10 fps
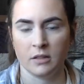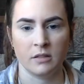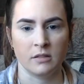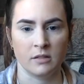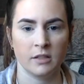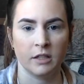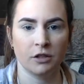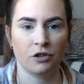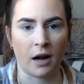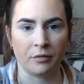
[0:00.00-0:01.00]
This is like a
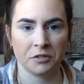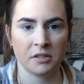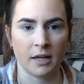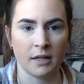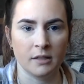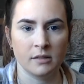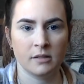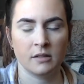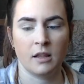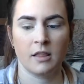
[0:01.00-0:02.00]
travel size